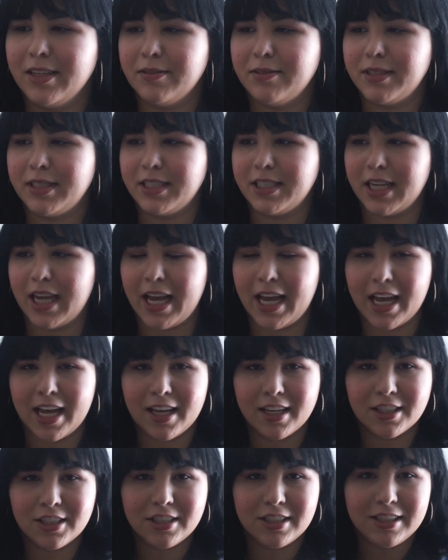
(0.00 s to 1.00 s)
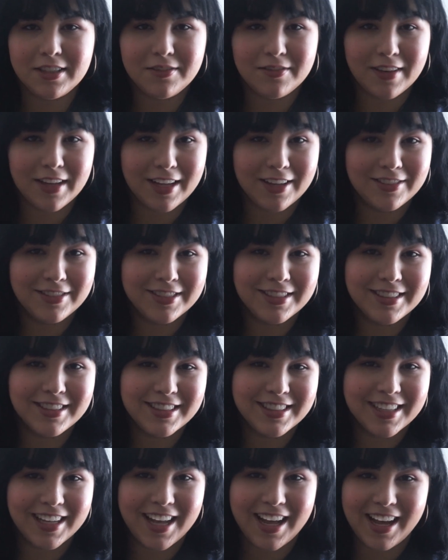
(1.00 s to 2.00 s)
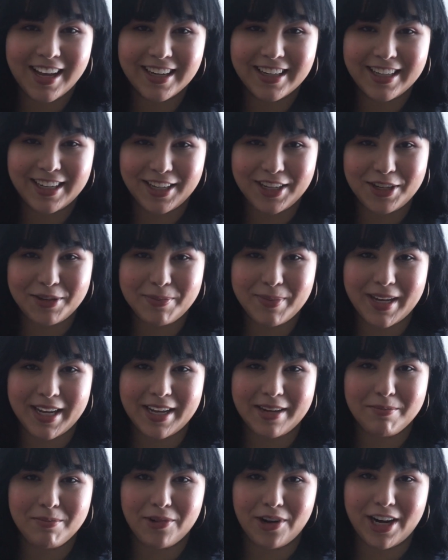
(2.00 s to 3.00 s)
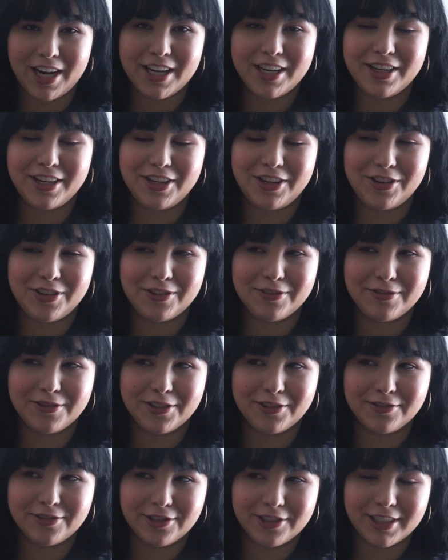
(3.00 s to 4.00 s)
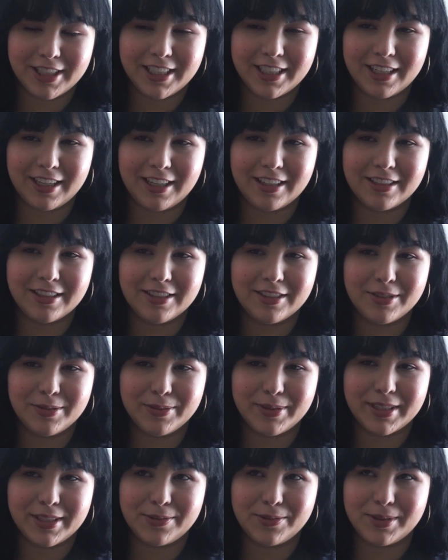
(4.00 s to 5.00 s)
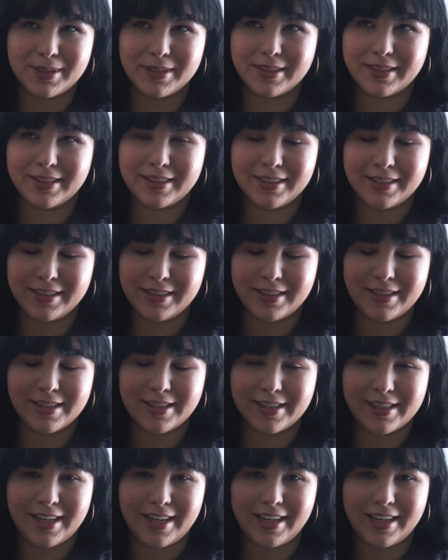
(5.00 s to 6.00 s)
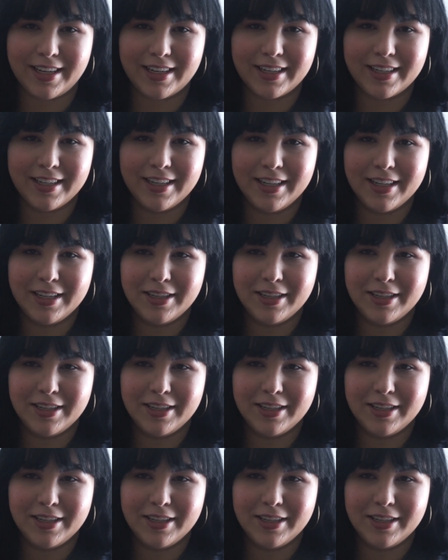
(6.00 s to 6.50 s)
which I actually found on eBay brand new for $40, which was insane